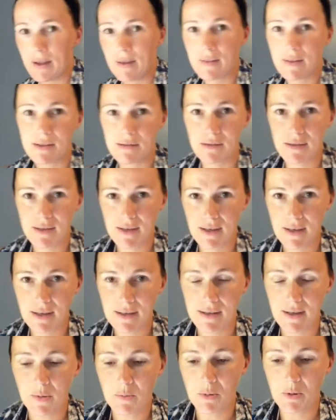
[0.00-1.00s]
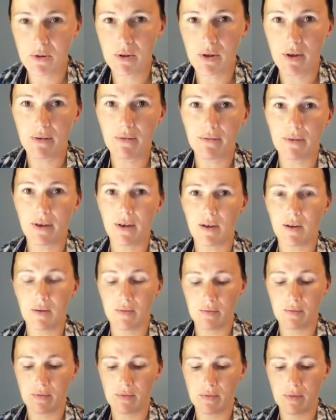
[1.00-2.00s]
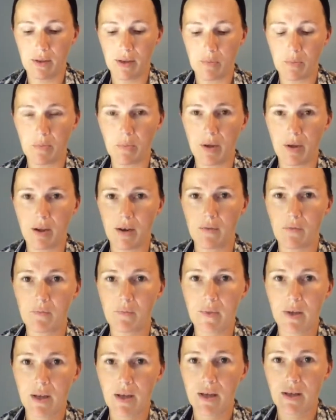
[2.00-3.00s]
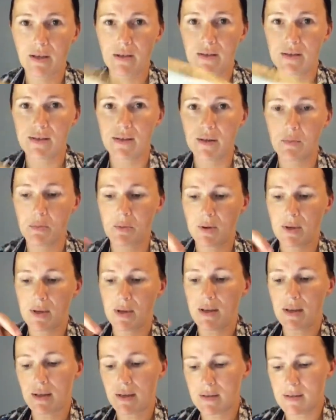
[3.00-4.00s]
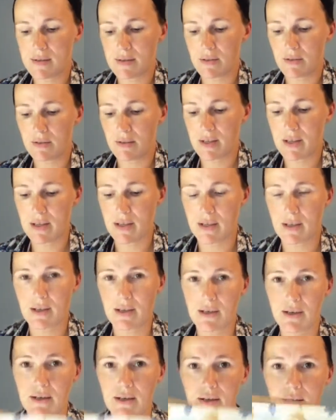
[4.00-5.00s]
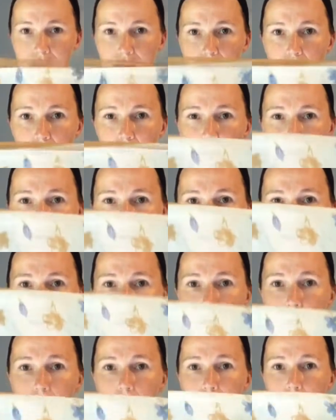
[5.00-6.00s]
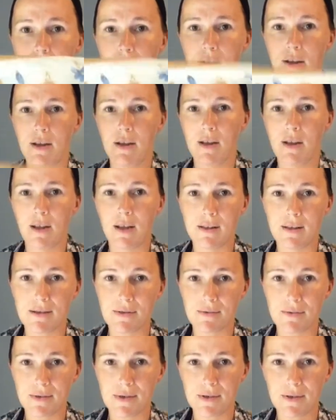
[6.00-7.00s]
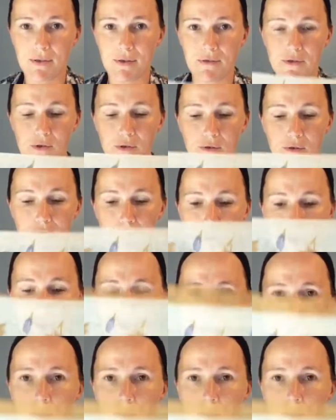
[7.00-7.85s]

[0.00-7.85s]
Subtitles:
this was an example of a kind of slippery, silky square scarf. And this was a thrift store find.